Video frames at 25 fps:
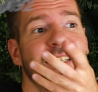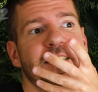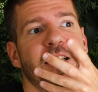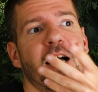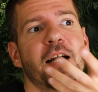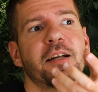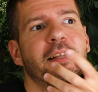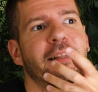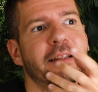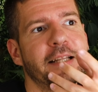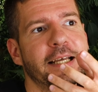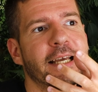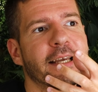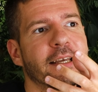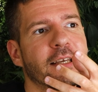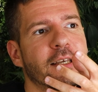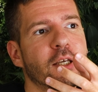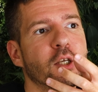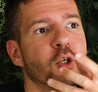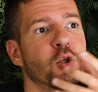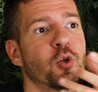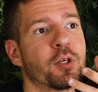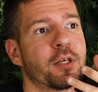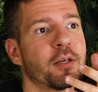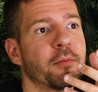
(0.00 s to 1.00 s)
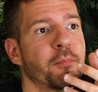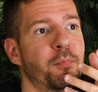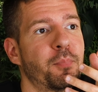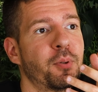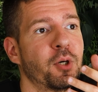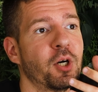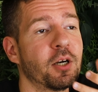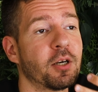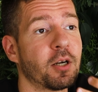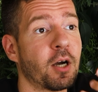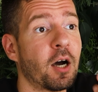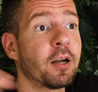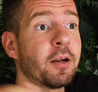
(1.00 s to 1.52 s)
is not a link you can
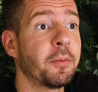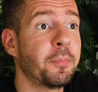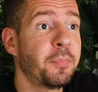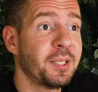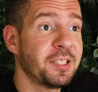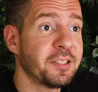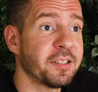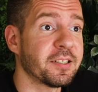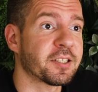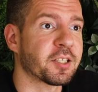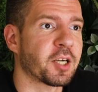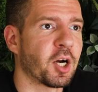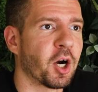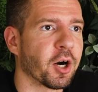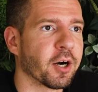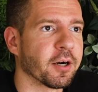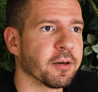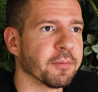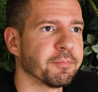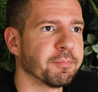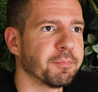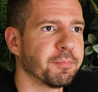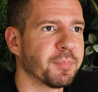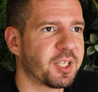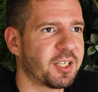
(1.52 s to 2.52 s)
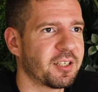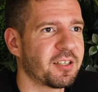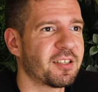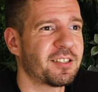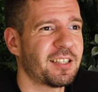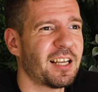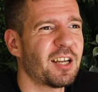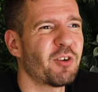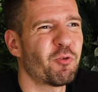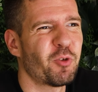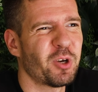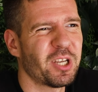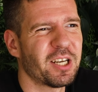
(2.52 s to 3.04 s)
put on a business card because it's
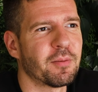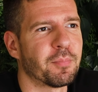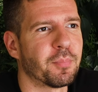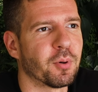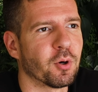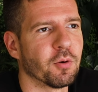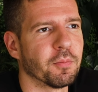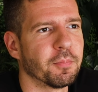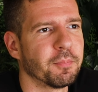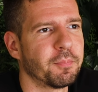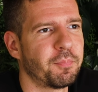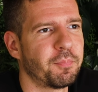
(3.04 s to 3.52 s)
not readable.